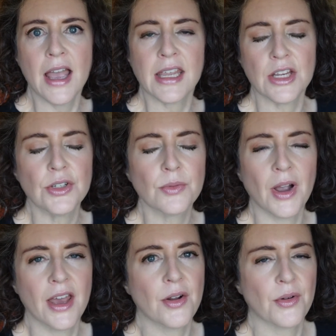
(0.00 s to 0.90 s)
Here's
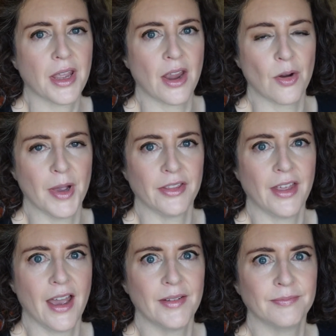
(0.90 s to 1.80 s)
why I don't care about
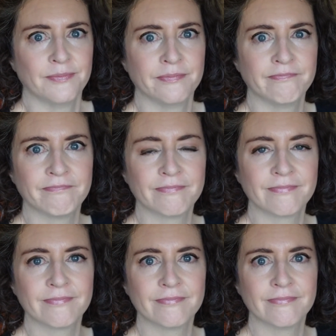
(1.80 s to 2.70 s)
that.
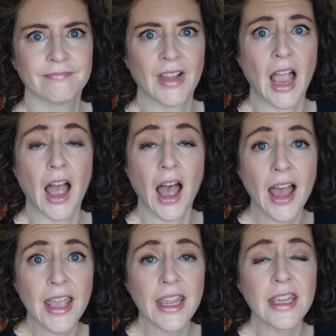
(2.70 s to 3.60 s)

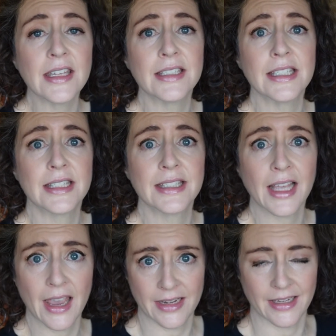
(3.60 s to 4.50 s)
I
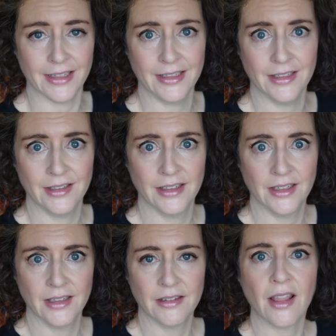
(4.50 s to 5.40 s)
decided
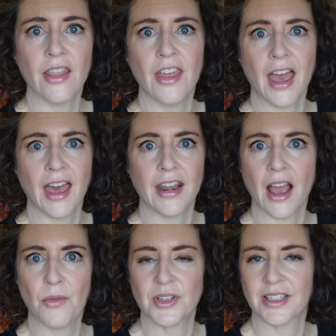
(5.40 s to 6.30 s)
that
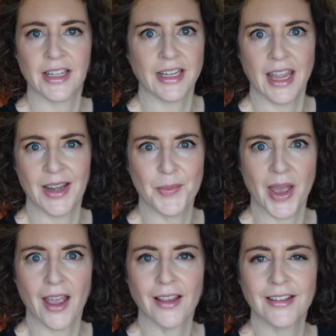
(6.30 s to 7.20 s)
I wasn't going to gain it
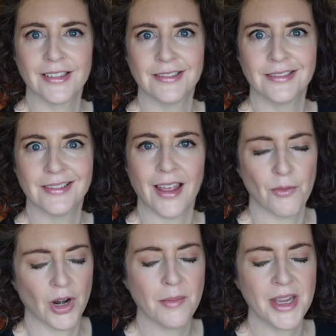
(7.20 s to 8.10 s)
back. And
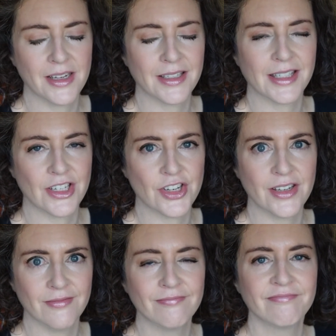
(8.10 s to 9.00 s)
when I make a
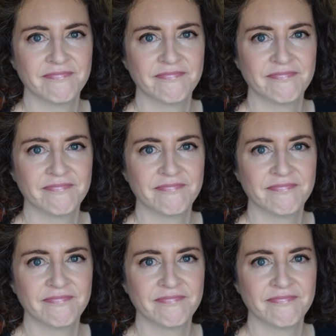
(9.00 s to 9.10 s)
decision,